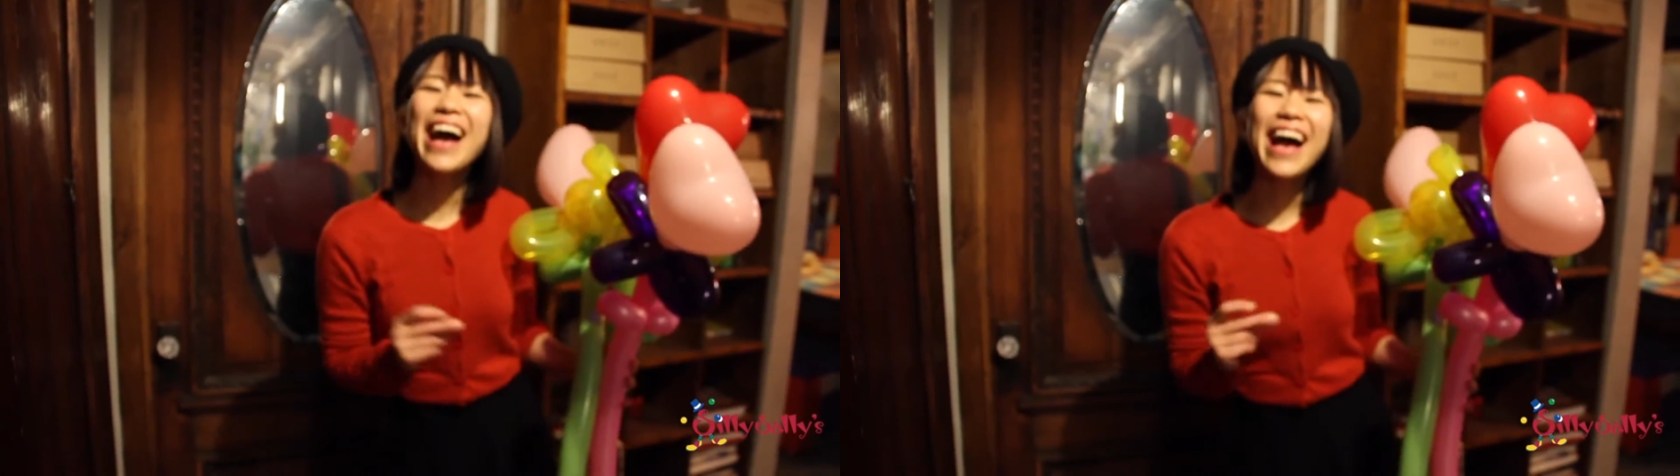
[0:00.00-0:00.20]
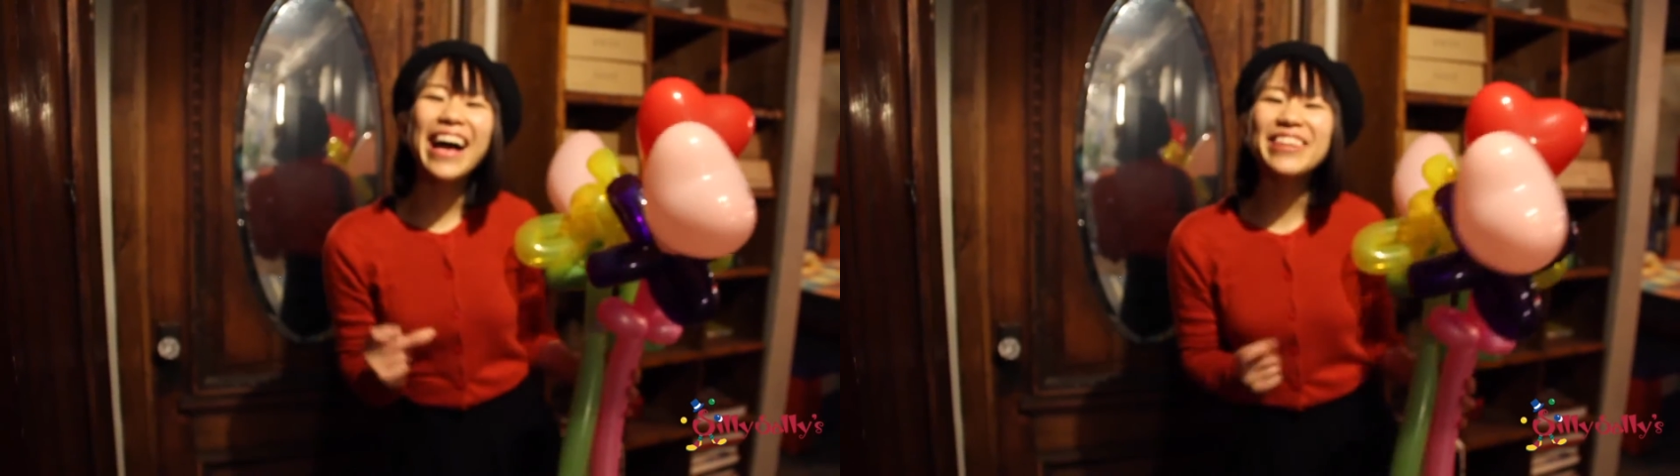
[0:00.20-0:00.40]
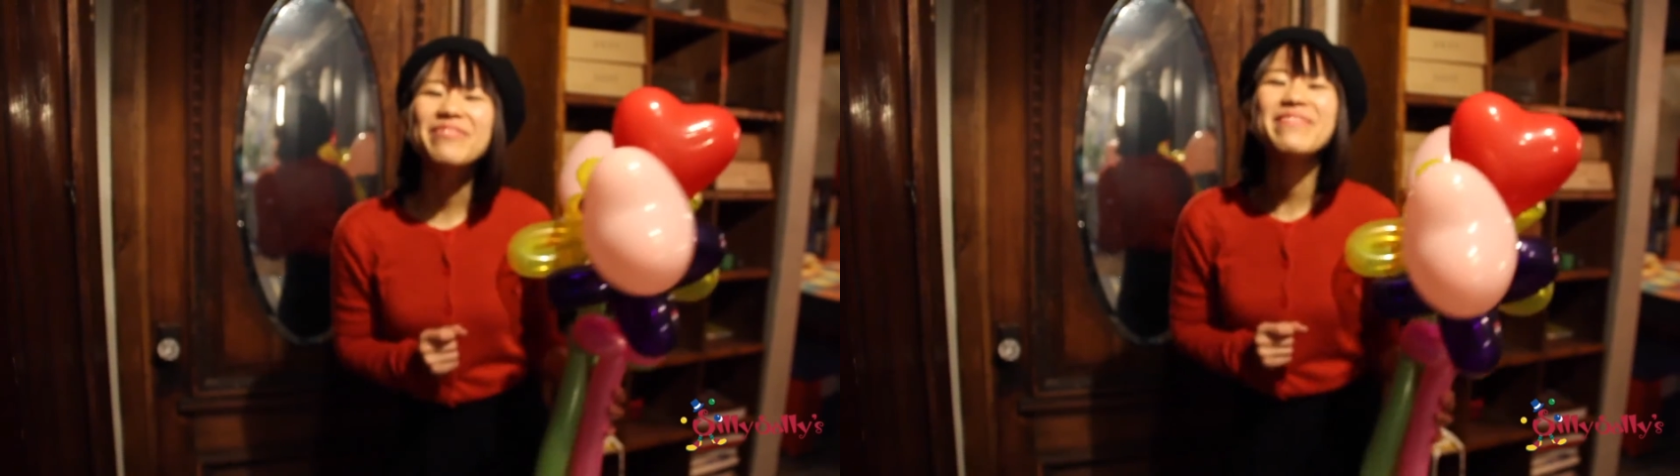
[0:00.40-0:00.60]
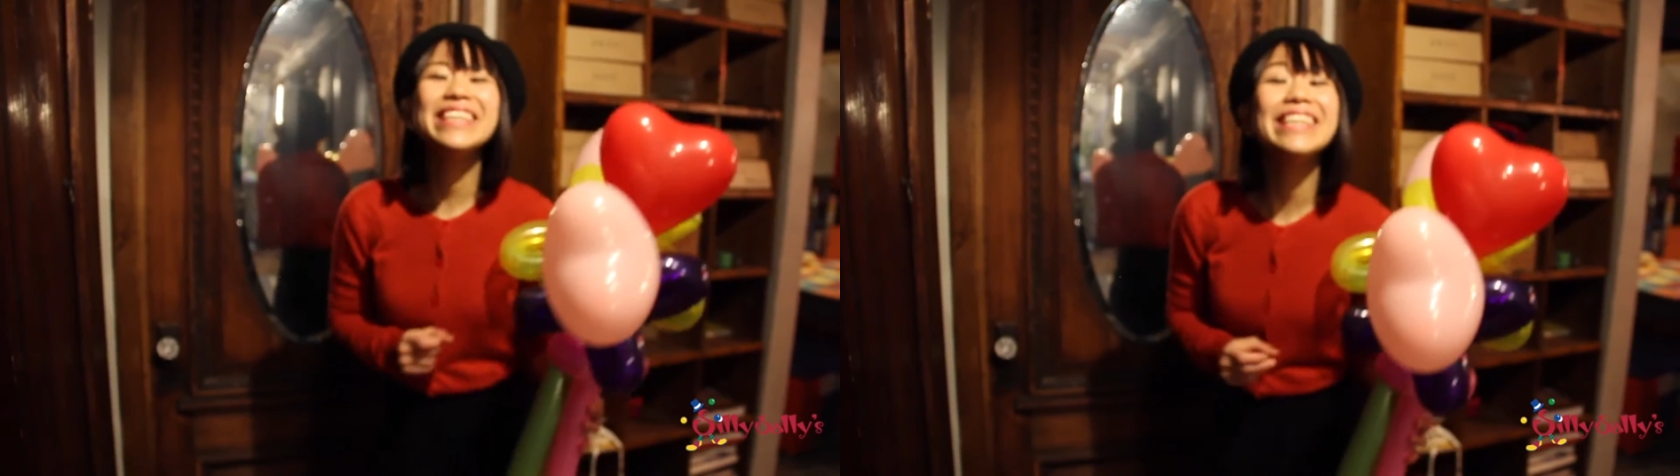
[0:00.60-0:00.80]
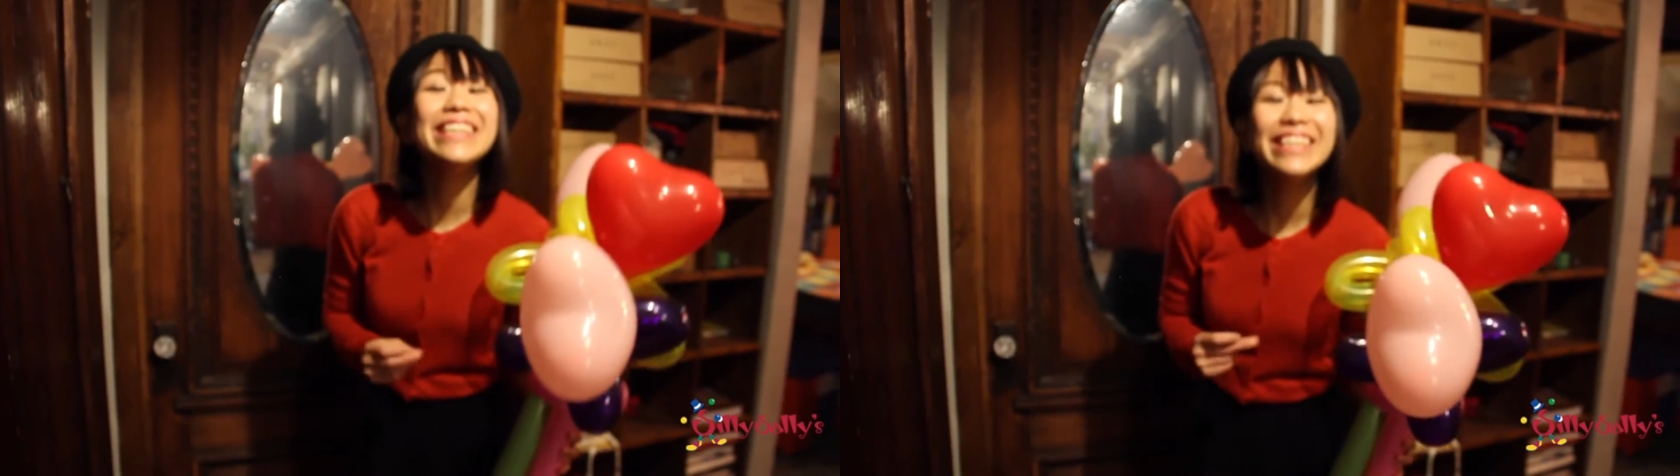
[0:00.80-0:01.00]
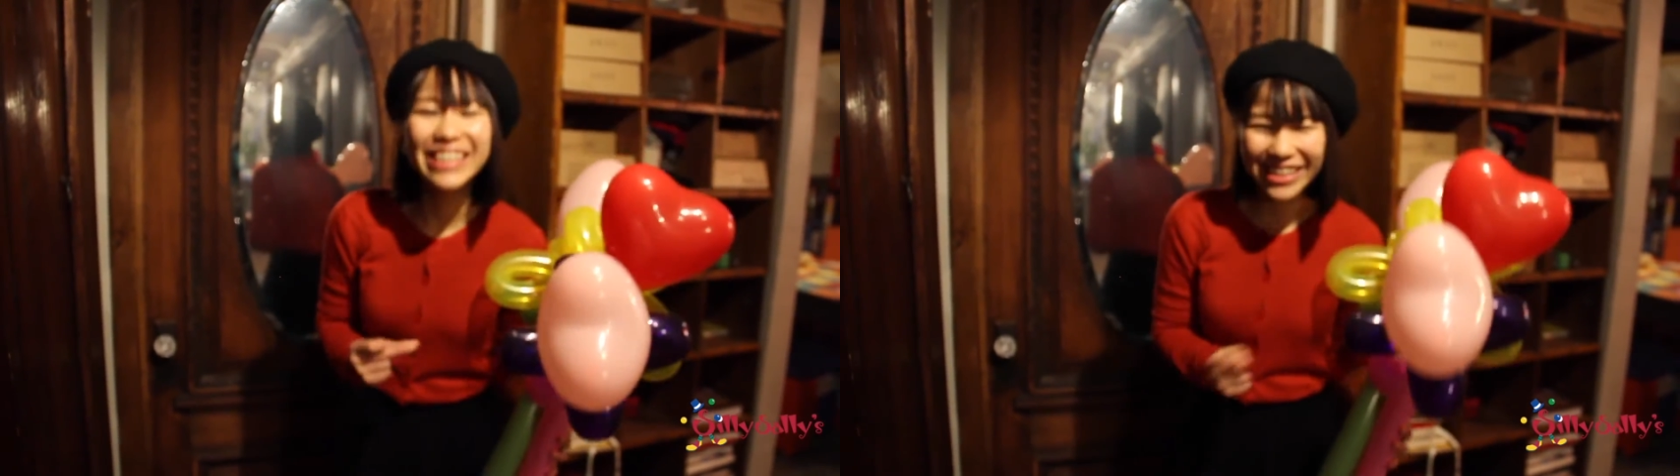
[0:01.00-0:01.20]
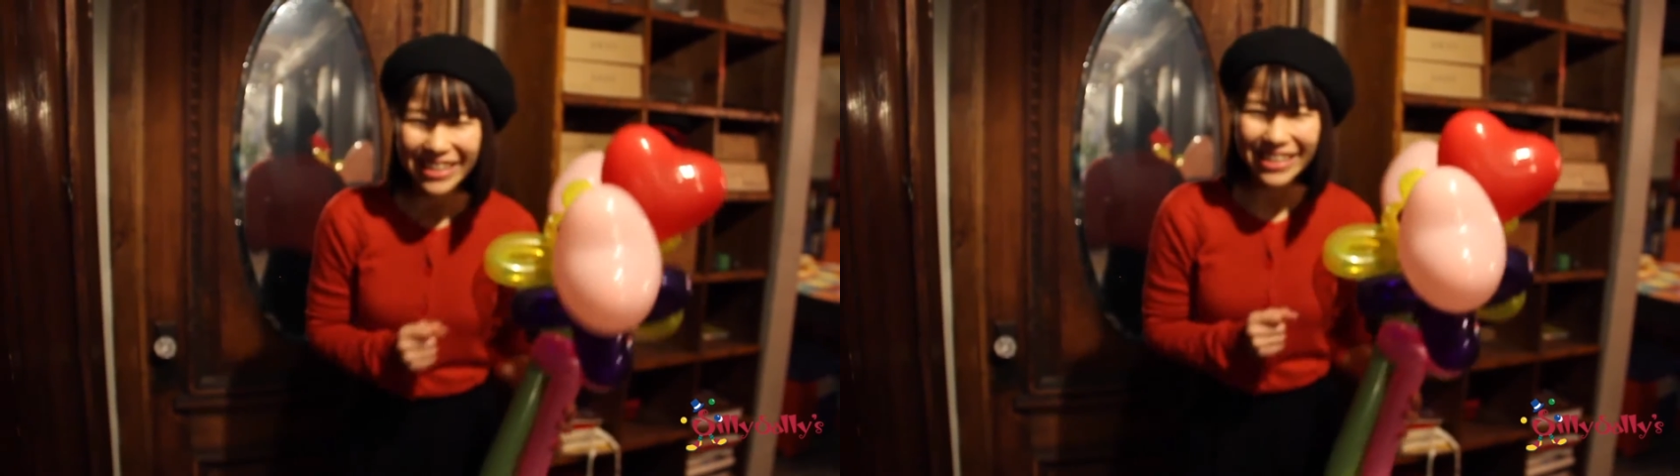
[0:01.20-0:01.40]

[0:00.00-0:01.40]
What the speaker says: at me.